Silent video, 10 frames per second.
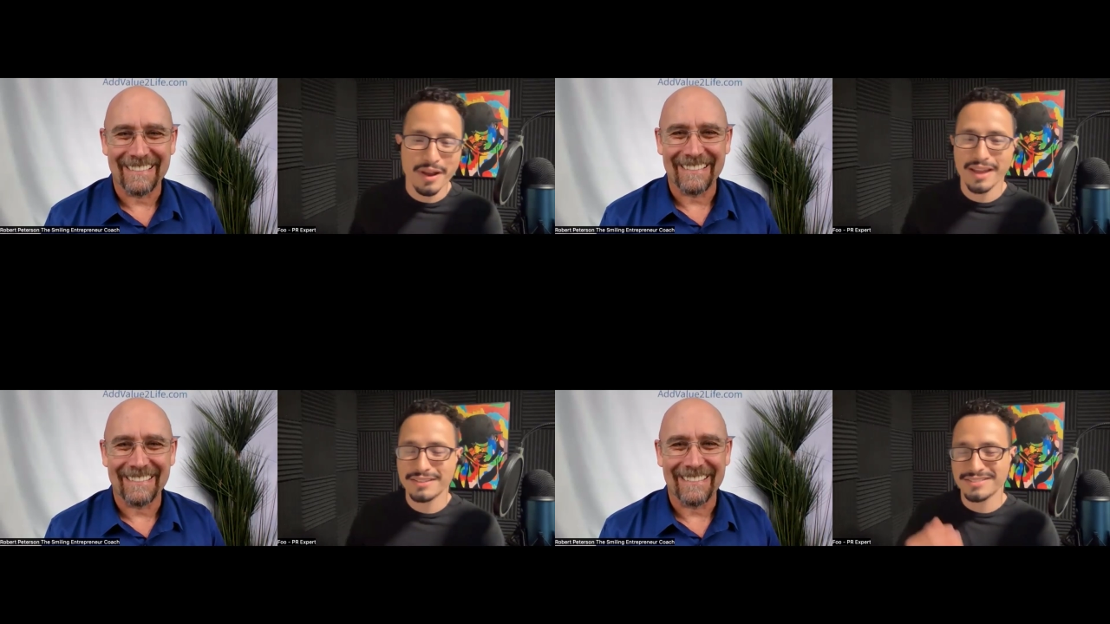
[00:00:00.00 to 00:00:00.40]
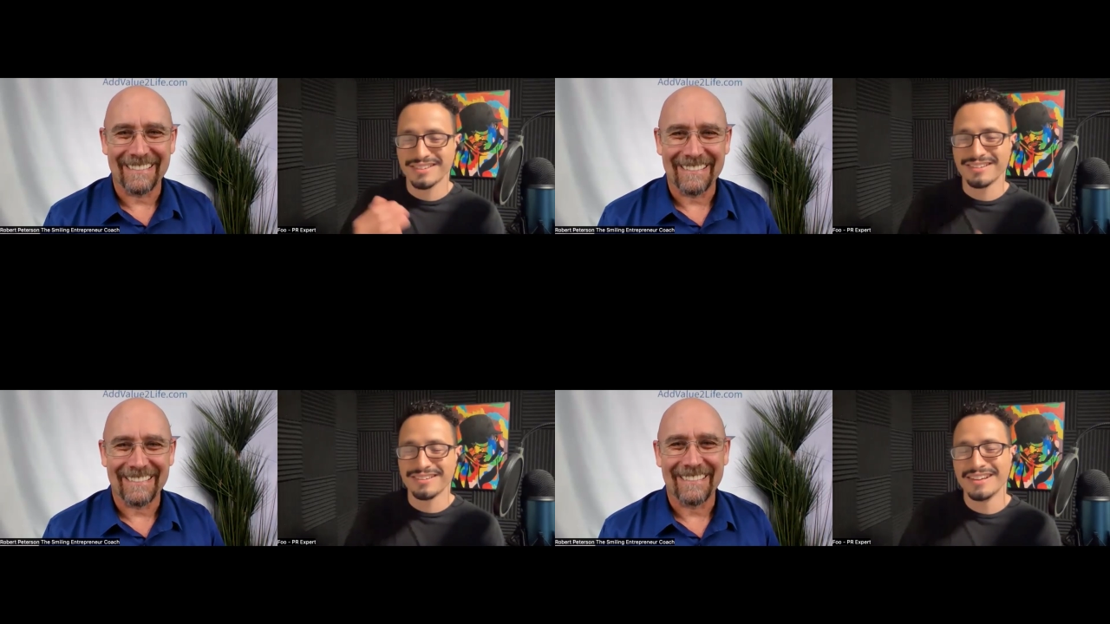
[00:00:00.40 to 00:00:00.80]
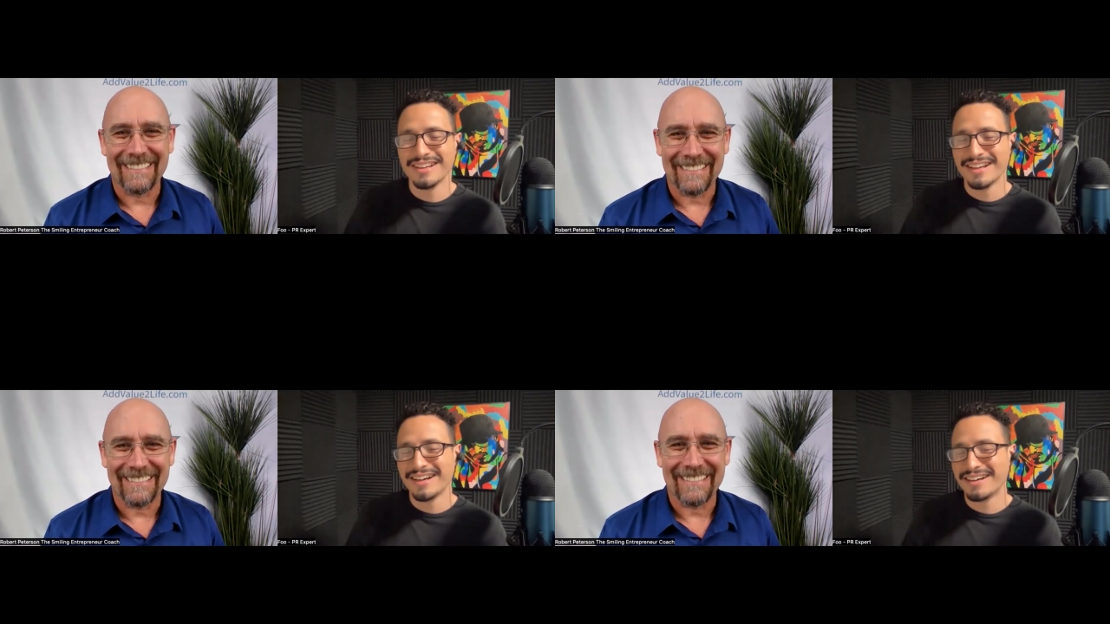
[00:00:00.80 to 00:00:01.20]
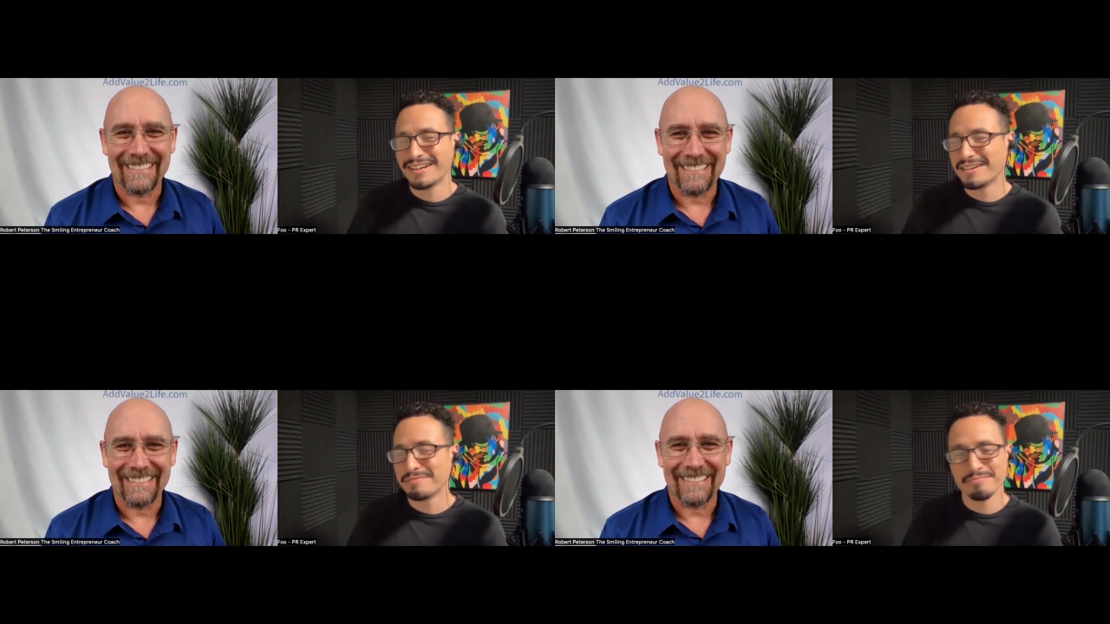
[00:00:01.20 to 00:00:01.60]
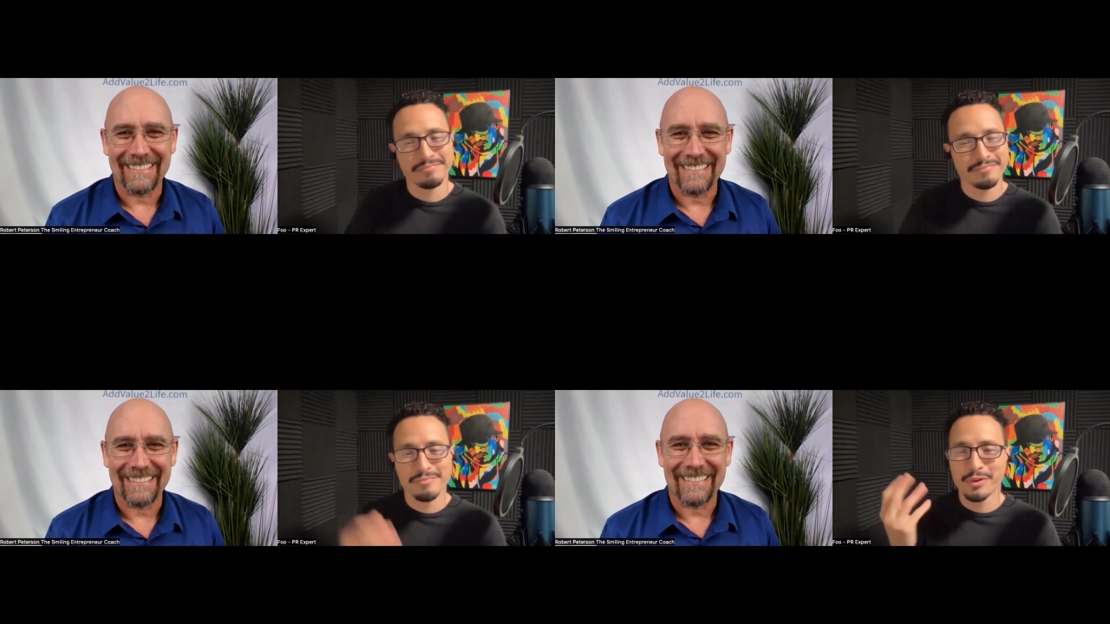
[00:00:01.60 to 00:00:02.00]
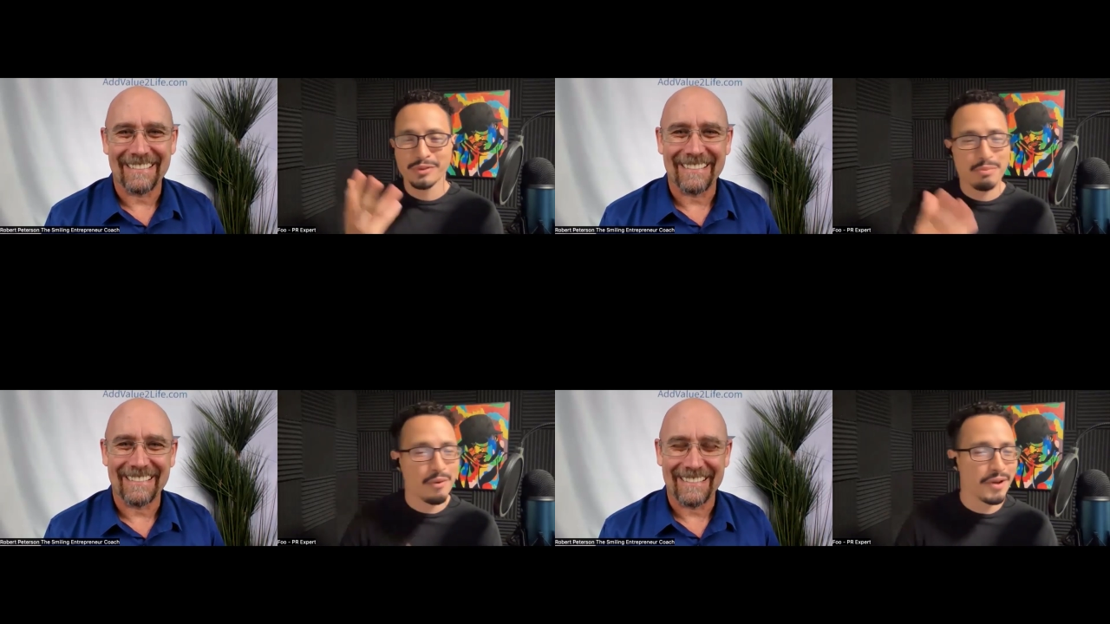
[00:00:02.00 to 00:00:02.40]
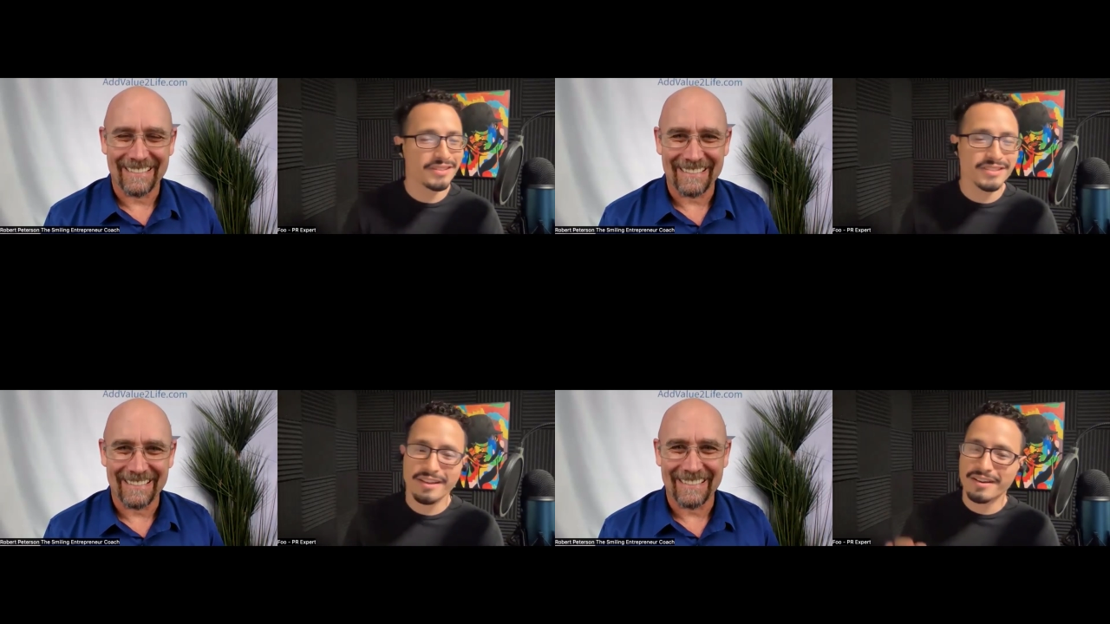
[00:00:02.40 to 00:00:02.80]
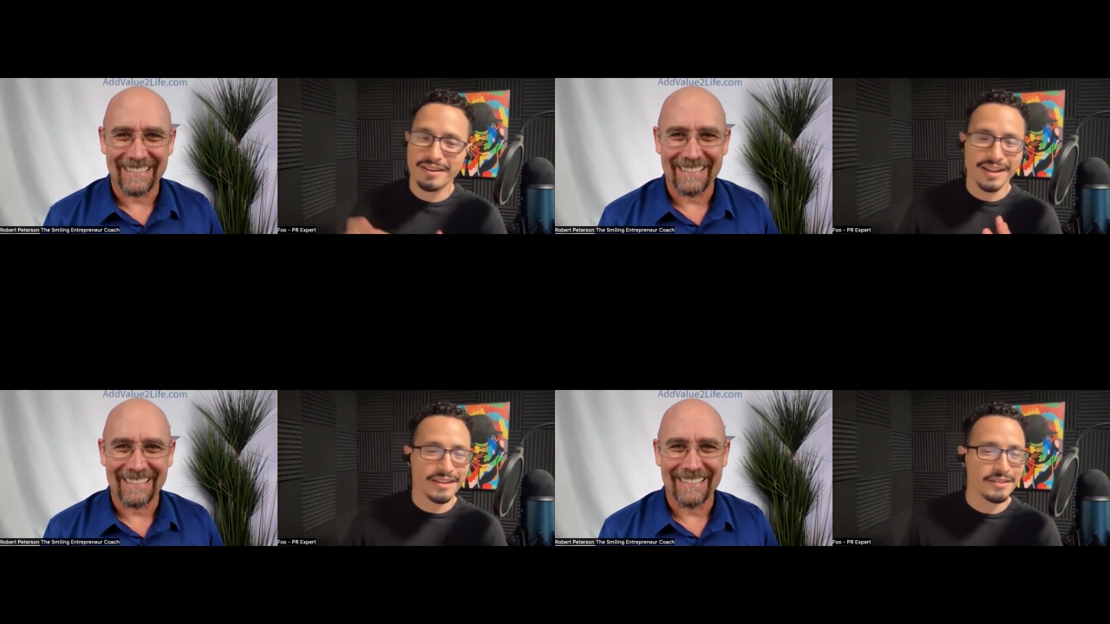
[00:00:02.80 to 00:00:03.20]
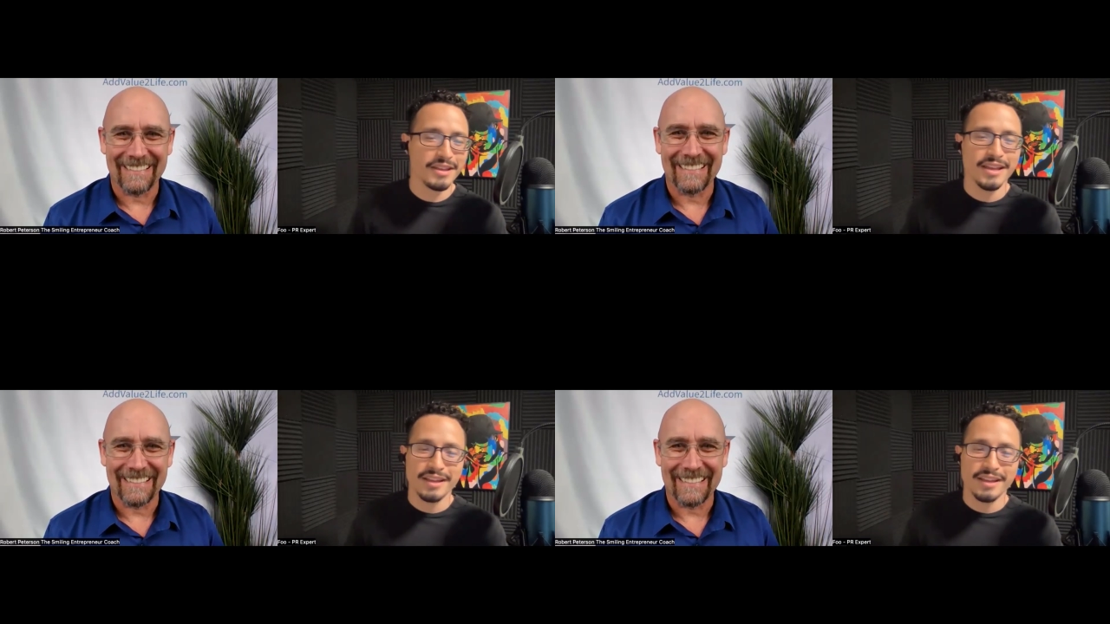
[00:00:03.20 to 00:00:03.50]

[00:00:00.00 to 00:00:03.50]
Speaker 1: way. So uh, multiple ways here, like